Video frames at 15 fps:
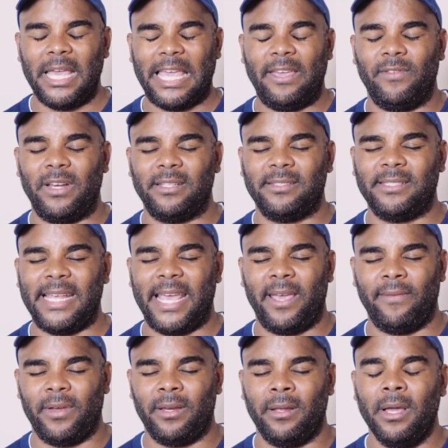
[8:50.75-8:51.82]
even as
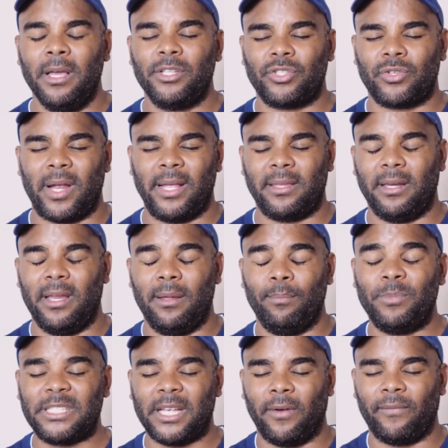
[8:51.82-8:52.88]
David strengthened
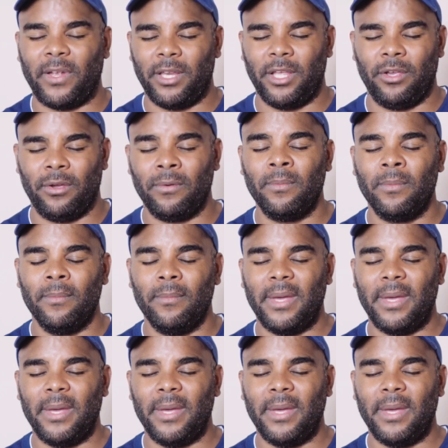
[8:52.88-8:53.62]
himself in you,